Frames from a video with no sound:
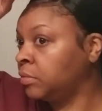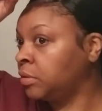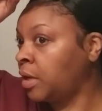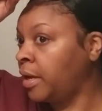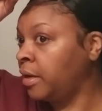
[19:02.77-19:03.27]

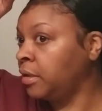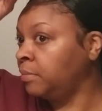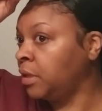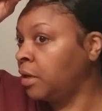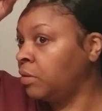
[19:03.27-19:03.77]
so
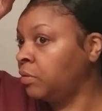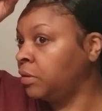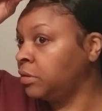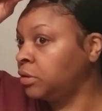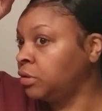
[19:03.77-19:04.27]
I'm not
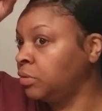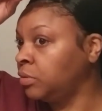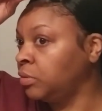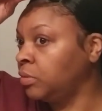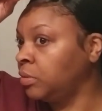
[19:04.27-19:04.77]
going
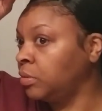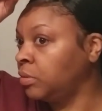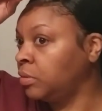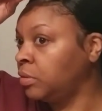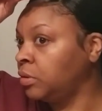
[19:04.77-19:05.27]
to
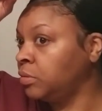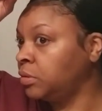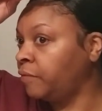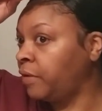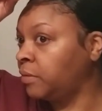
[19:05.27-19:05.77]

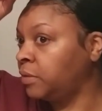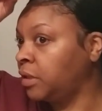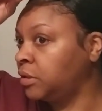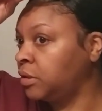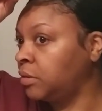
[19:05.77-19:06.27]
use the
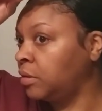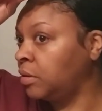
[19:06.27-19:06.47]
foundation.